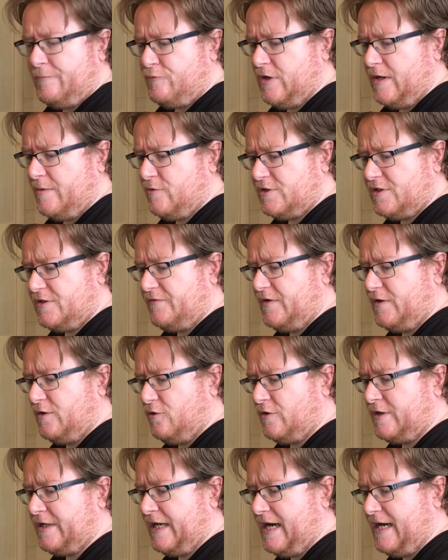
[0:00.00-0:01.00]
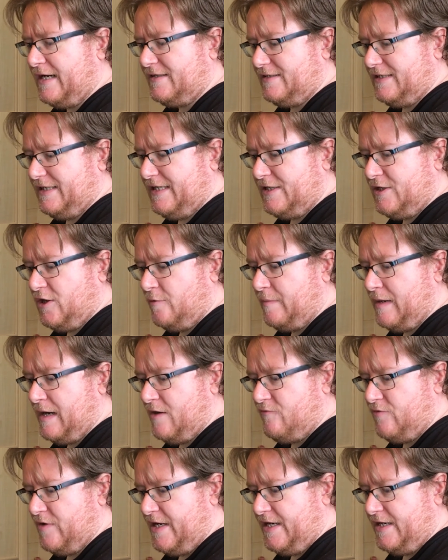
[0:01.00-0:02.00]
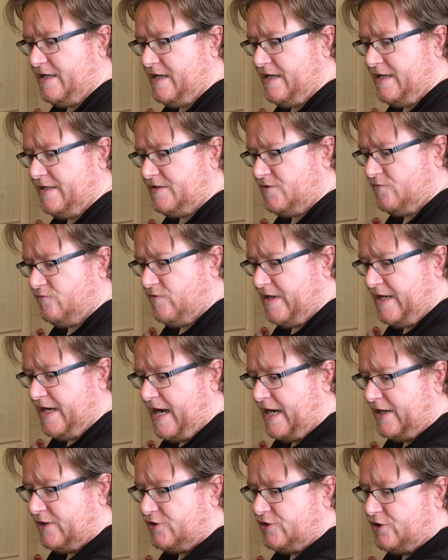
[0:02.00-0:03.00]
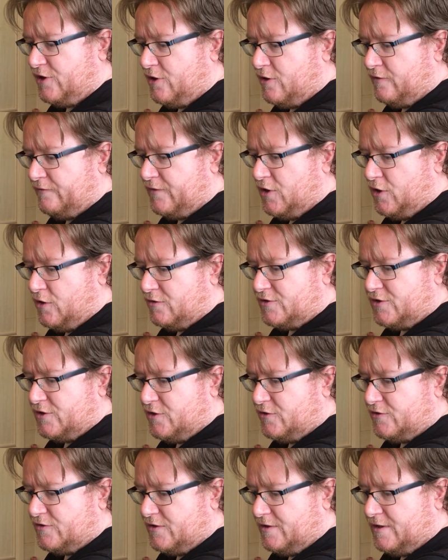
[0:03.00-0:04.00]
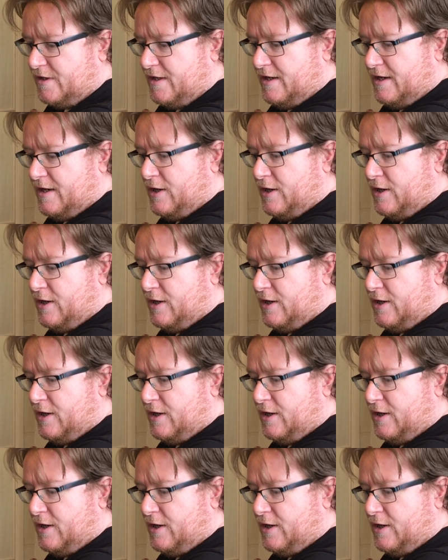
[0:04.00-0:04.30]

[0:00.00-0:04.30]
pretty much if you look at the Combat Arena, it's a rehash of Chosen,